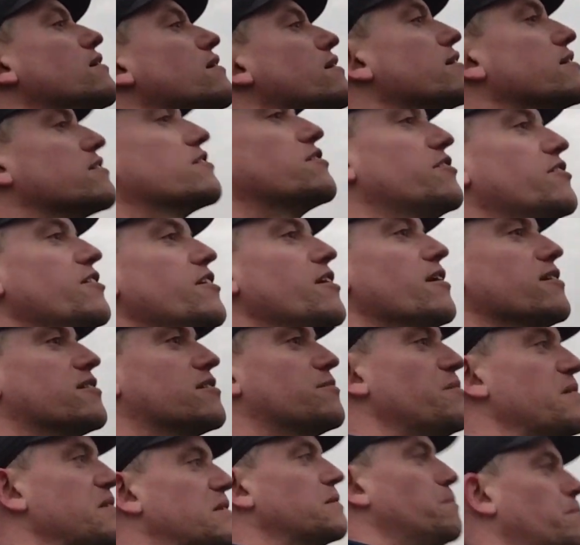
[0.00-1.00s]
It's here, it's
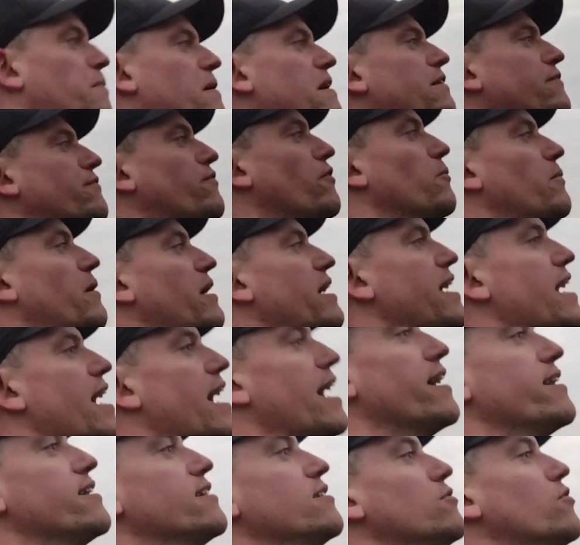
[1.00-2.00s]
big from
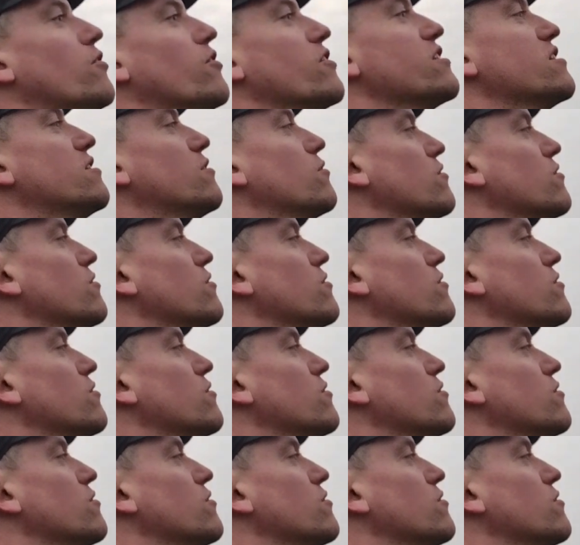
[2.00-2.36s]
here, you know, you're